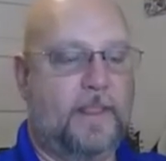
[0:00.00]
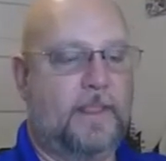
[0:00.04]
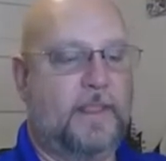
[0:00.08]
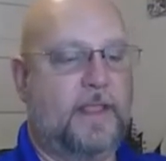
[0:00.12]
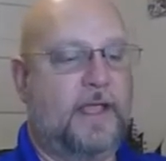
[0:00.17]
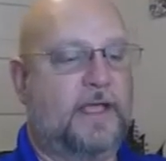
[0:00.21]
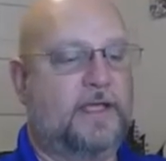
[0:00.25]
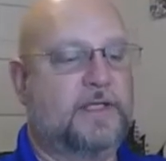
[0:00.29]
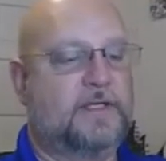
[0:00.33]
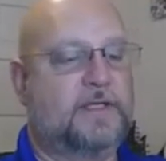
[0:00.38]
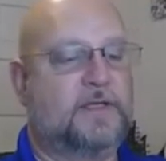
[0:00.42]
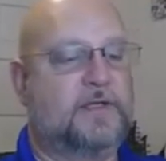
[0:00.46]

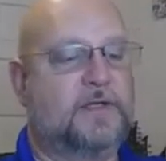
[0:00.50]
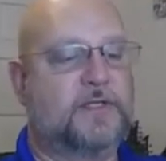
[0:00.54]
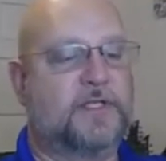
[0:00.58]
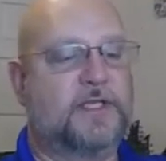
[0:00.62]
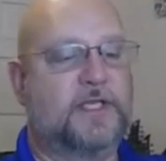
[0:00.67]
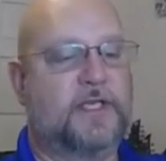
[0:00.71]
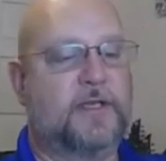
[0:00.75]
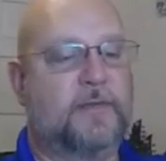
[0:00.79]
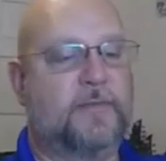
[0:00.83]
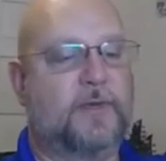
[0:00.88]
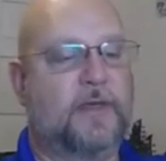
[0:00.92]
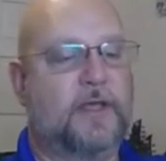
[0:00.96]
Nice little
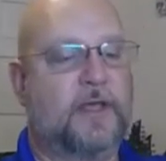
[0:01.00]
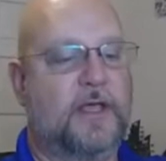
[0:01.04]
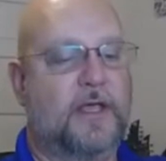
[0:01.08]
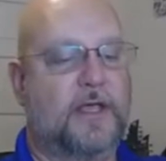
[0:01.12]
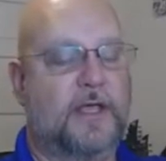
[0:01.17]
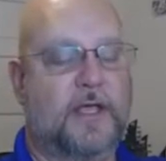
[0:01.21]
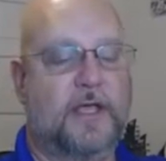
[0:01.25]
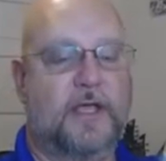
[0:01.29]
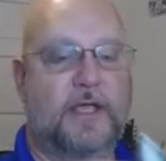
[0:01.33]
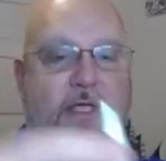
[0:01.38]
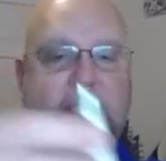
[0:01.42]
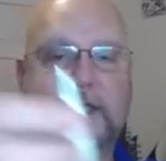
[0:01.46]
tip.
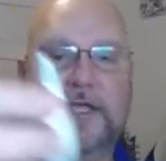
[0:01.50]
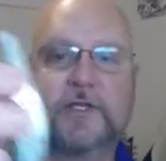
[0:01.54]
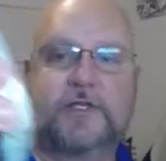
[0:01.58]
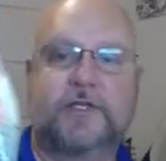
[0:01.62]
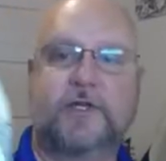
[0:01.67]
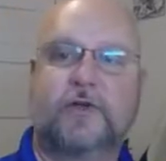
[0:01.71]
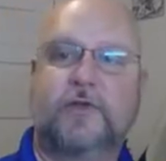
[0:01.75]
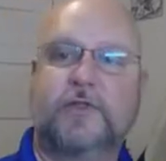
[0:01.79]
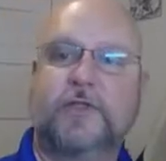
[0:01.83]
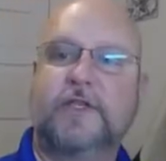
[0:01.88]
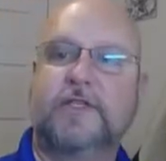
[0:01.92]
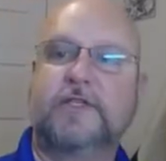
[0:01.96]
Gets
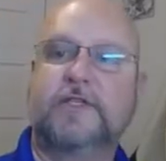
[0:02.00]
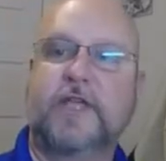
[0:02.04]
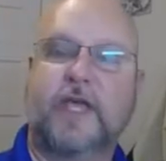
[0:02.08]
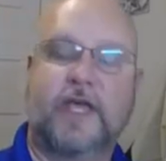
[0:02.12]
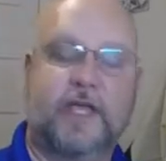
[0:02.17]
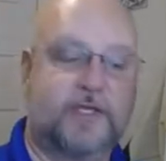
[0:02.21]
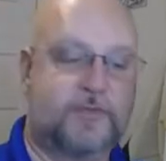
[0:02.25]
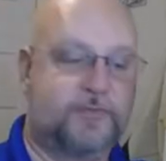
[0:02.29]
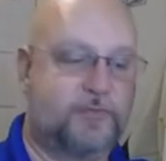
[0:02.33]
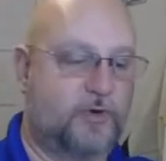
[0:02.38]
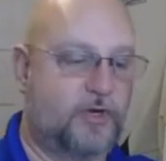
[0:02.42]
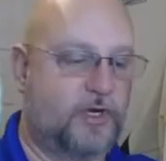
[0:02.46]
all these
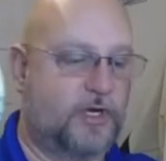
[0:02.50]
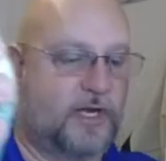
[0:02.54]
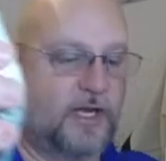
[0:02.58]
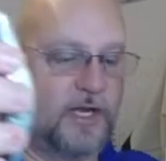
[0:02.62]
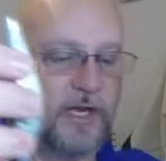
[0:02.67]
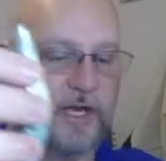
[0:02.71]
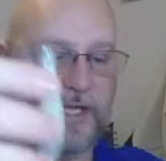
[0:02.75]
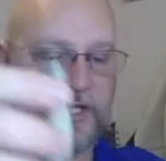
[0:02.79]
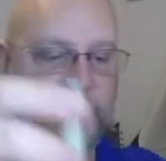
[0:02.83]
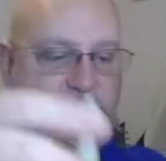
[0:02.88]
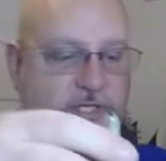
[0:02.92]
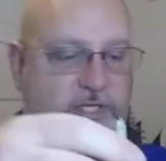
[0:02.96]
guys
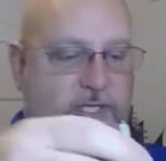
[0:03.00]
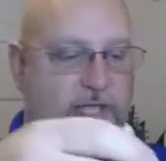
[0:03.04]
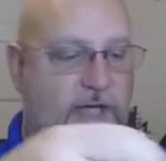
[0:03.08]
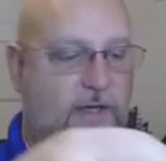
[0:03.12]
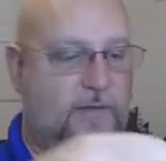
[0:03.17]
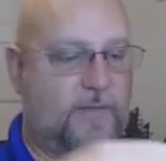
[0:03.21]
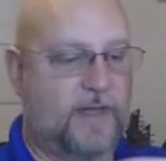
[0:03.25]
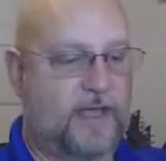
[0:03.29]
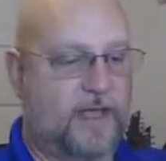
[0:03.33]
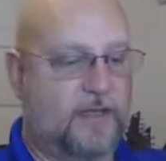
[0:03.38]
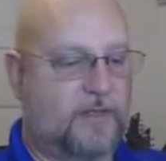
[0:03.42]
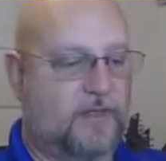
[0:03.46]
pre-done. I just now
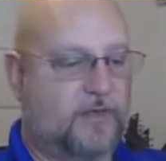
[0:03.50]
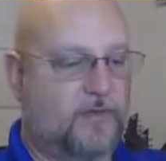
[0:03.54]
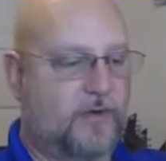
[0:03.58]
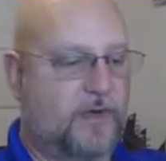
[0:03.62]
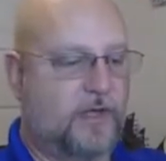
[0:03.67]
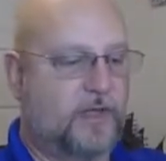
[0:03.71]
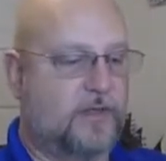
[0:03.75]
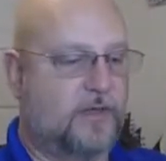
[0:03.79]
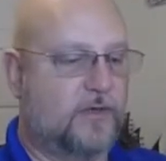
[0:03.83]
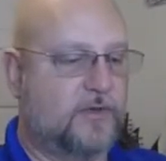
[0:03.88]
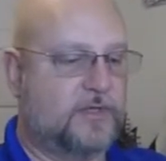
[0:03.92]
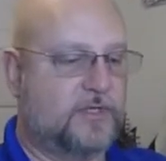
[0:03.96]
made
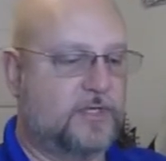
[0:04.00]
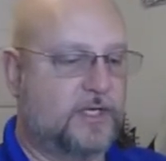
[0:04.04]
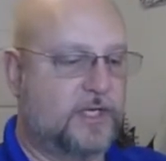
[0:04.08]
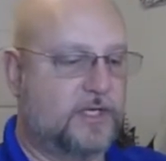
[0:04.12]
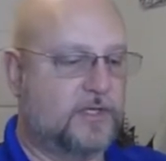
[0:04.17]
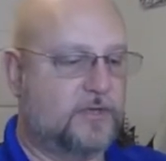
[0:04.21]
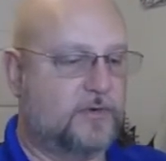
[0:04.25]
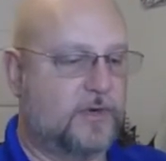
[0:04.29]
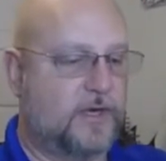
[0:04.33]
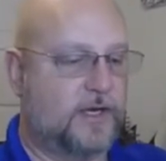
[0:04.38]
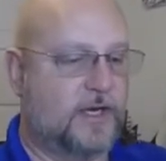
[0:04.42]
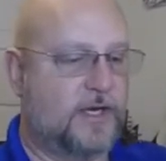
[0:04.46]
3 of those
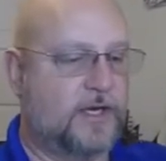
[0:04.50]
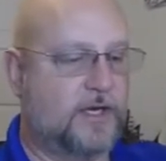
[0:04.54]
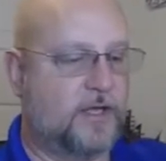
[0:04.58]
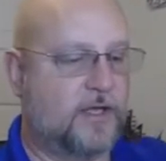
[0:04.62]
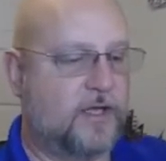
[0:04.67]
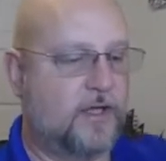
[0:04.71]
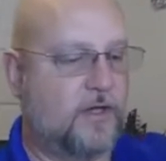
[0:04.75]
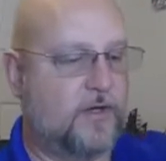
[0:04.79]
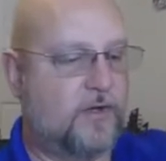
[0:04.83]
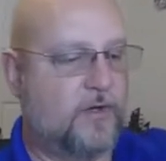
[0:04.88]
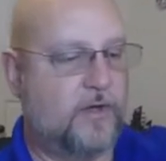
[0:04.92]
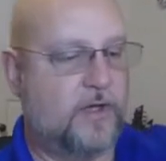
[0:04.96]
things ready to
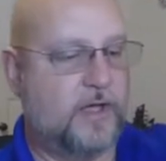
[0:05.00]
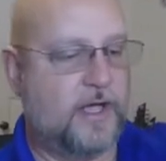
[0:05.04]
go.